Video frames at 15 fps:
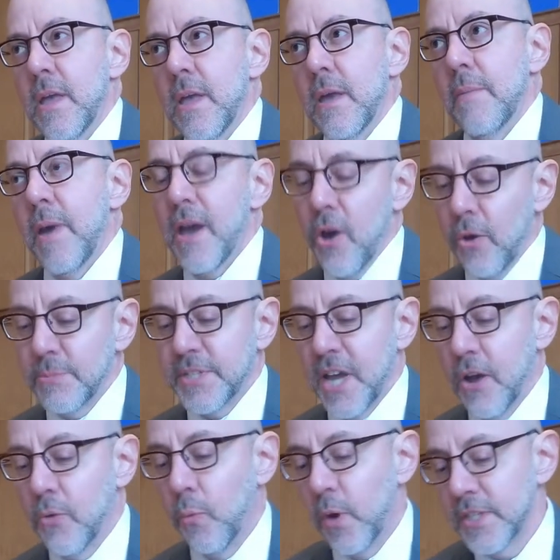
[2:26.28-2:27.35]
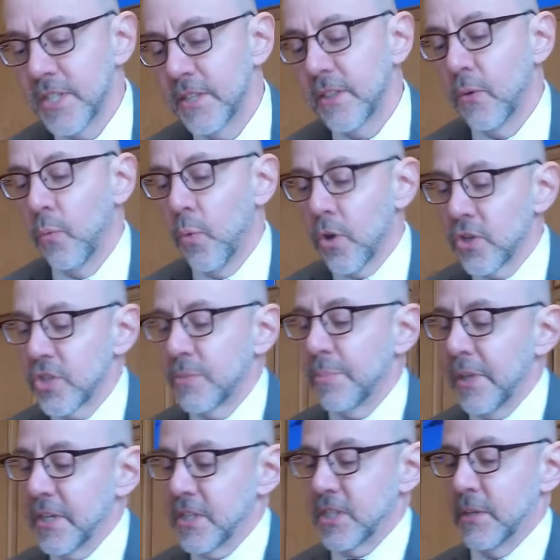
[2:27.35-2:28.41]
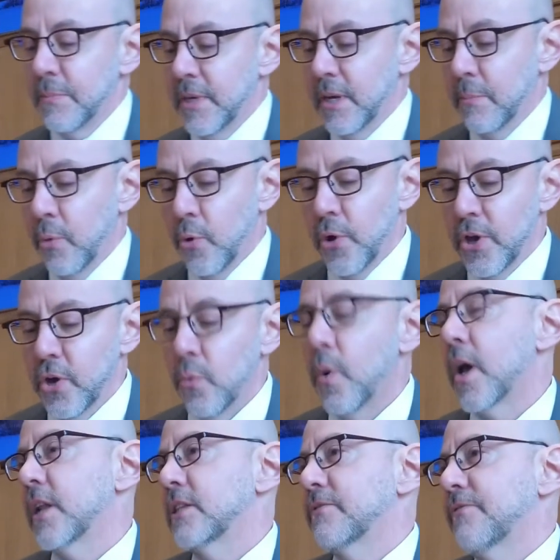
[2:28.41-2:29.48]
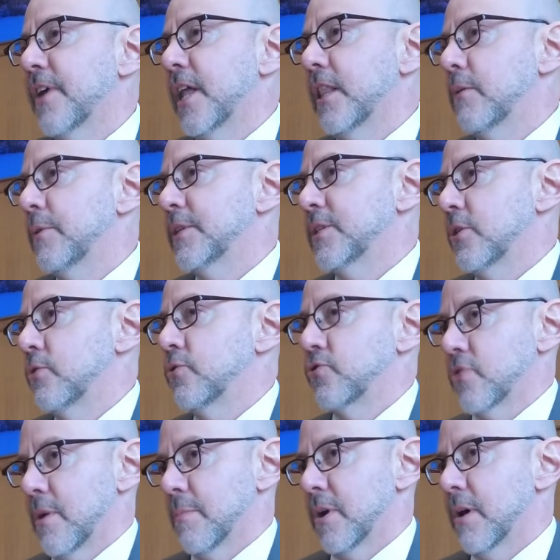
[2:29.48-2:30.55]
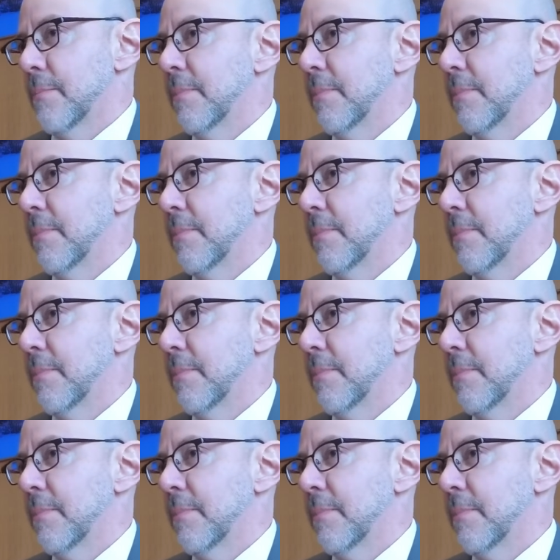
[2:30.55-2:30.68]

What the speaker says: My hometown wasn't the worst place to be a boy who wanted to follow his own drummer,